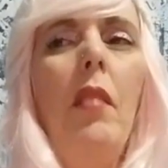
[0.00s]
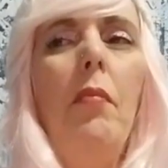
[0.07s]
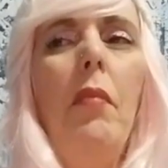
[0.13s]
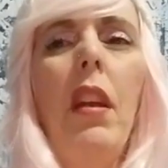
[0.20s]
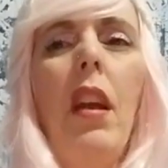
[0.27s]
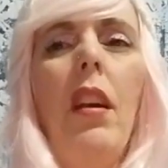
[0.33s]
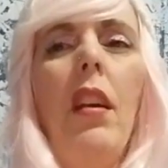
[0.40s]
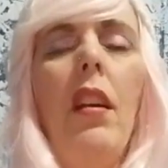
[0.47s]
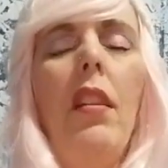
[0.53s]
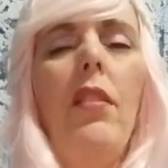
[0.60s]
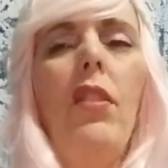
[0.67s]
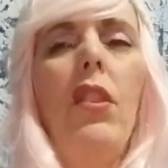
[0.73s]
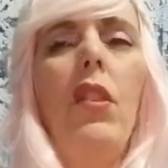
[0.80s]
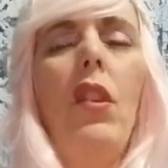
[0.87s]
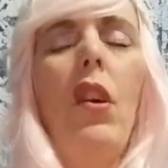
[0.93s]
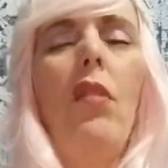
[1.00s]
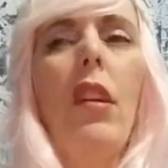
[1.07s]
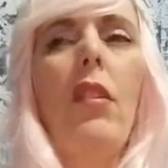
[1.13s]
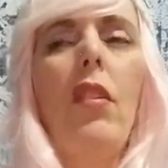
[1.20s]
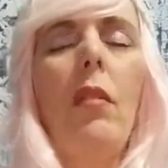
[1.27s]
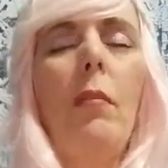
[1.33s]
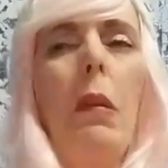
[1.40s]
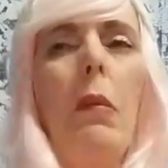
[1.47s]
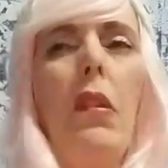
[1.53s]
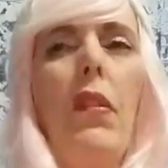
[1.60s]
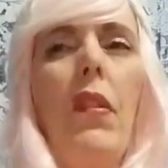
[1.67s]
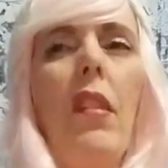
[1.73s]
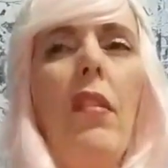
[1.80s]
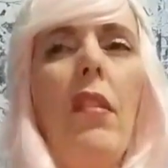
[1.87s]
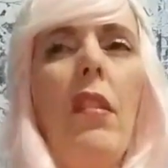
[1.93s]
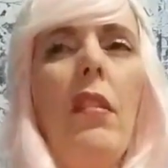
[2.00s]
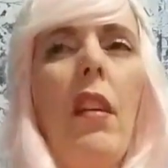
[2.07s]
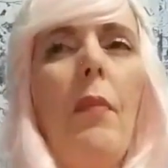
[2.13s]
because you don't like to hurt people's feelings.